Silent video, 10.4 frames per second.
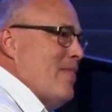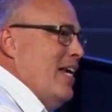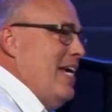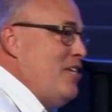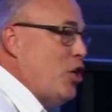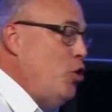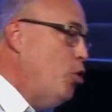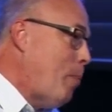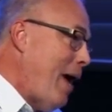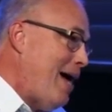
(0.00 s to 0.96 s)
he's a
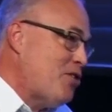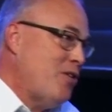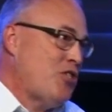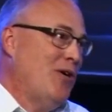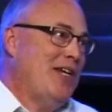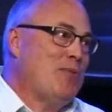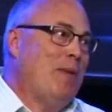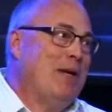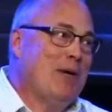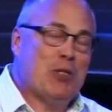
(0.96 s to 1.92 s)
youth pastor, so he doesn't
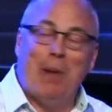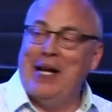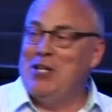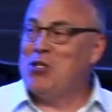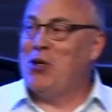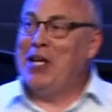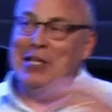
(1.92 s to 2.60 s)
make much money, so they